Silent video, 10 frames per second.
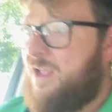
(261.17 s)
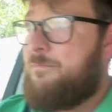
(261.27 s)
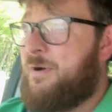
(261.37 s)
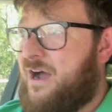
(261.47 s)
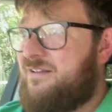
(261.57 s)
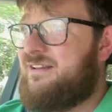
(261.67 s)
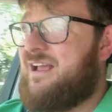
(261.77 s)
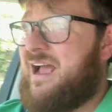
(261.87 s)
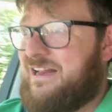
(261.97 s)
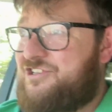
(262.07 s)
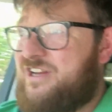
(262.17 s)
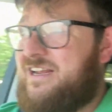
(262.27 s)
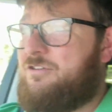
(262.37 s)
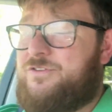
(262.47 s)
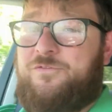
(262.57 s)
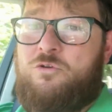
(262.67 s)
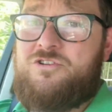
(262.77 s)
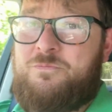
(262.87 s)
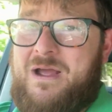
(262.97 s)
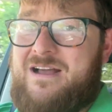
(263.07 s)
but actually it costs
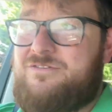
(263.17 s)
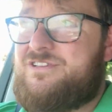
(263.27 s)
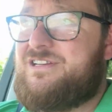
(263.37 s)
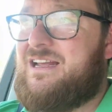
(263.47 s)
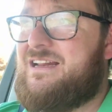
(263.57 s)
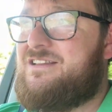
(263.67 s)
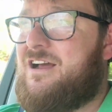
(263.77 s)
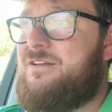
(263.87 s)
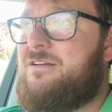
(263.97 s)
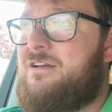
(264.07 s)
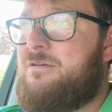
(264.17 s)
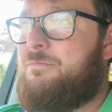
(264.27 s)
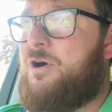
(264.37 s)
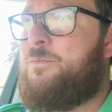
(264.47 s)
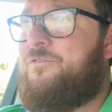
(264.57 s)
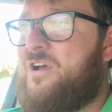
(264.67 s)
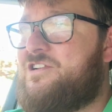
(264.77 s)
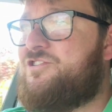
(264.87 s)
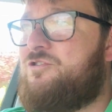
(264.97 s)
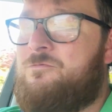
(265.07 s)
£400 to get it done by a
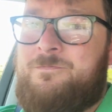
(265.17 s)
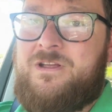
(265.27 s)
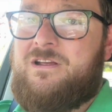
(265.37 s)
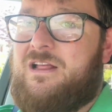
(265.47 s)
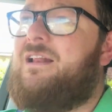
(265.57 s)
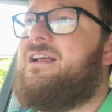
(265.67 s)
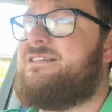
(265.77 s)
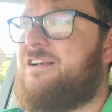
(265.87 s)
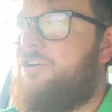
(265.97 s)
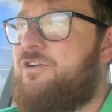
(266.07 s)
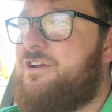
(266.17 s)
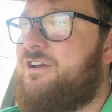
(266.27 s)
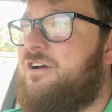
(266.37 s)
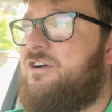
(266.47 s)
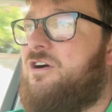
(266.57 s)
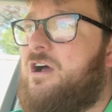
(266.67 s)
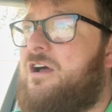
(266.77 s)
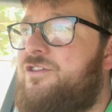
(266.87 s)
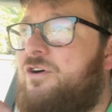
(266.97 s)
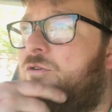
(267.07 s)
professional, and that's including
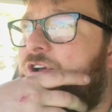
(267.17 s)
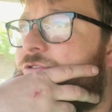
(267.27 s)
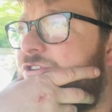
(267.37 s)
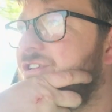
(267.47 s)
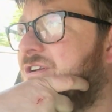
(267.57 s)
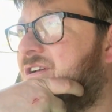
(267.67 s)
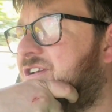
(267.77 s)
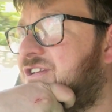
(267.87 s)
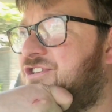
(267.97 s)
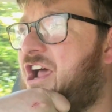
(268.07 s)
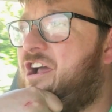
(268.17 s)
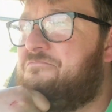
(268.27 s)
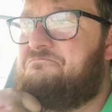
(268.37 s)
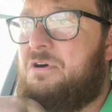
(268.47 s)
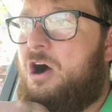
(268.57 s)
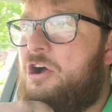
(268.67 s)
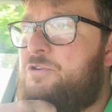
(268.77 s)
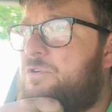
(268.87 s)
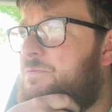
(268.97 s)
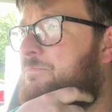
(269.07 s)
the oils. So I
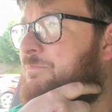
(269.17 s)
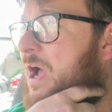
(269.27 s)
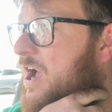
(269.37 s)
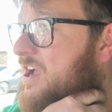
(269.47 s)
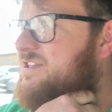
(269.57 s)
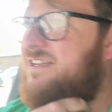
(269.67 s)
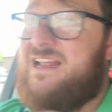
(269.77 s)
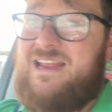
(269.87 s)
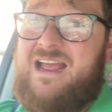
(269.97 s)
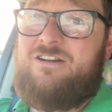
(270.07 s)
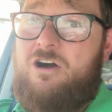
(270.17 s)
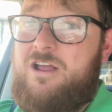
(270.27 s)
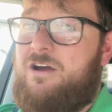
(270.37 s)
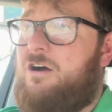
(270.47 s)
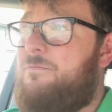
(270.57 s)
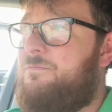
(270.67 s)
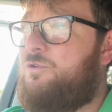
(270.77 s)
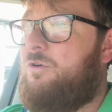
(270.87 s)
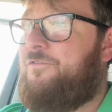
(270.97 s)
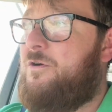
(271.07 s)
would personally, and I'm a
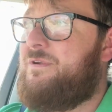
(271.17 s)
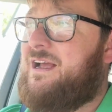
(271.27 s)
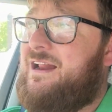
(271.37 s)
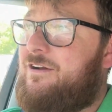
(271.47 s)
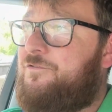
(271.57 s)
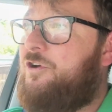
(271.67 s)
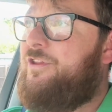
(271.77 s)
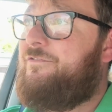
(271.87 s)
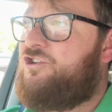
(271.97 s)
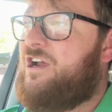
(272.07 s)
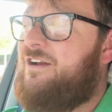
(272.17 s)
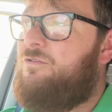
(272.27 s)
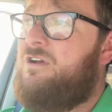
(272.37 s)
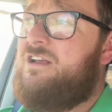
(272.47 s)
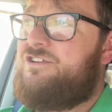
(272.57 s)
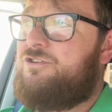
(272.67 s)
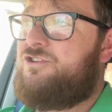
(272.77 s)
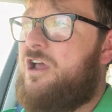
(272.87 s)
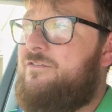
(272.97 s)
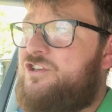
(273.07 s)
qualified mechanic, I've got another channel, it's got
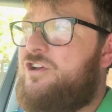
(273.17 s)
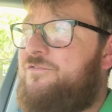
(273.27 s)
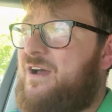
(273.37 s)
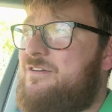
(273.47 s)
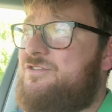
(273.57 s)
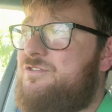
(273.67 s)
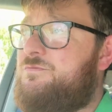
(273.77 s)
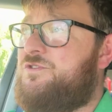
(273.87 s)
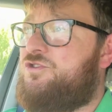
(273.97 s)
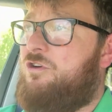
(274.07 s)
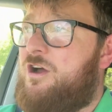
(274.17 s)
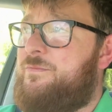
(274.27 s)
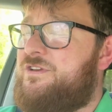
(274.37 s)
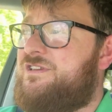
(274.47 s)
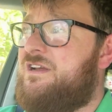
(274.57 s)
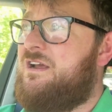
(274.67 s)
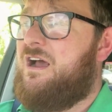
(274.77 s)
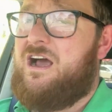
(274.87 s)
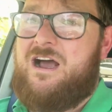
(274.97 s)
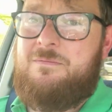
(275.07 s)
over 2,000 subscribers,
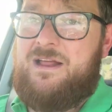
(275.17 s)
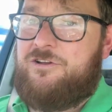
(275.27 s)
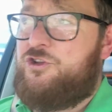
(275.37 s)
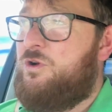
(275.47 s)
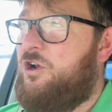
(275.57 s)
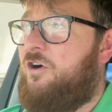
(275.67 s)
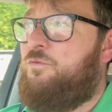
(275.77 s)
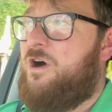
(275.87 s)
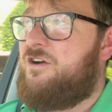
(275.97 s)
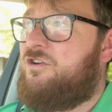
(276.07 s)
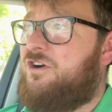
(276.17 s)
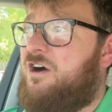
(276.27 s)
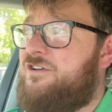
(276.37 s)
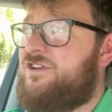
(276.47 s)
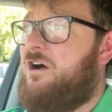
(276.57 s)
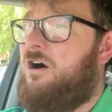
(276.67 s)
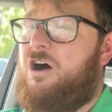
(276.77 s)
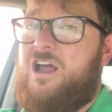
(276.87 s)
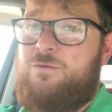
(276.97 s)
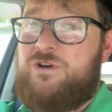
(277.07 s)
and I do a lot of work on cars.
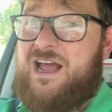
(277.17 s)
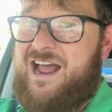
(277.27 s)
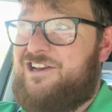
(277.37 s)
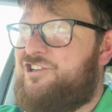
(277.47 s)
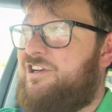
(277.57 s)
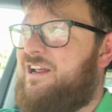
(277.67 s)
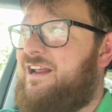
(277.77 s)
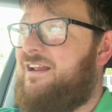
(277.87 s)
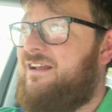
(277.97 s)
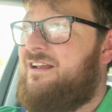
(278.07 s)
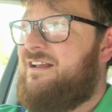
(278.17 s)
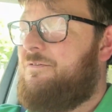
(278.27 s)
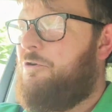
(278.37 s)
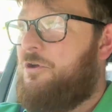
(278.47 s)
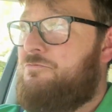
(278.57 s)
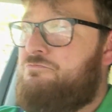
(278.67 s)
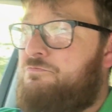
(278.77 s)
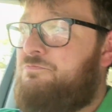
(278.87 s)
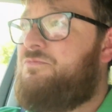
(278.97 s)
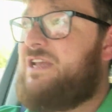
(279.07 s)
I would actually
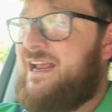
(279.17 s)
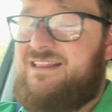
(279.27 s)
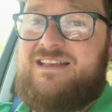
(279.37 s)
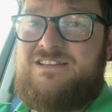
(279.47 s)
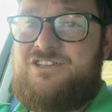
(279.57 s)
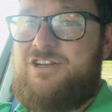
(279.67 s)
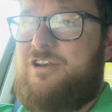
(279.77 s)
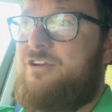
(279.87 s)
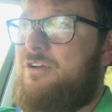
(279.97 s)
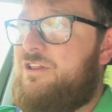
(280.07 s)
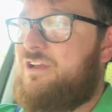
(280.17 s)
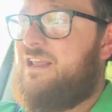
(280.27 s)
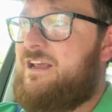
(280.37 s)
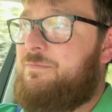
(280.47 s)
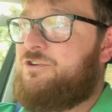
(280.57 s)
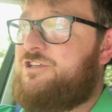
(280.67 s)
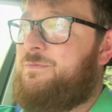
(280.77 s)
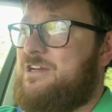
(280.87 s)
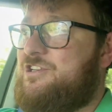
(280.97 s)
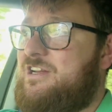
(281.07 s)
take this to the gearbox
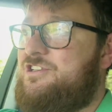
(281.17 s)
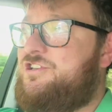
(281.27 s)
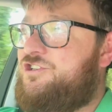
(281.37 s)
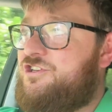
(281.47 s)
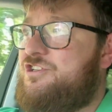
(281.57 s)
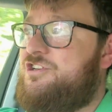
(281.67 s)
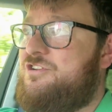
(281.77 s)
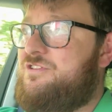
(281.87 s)
specialist just to do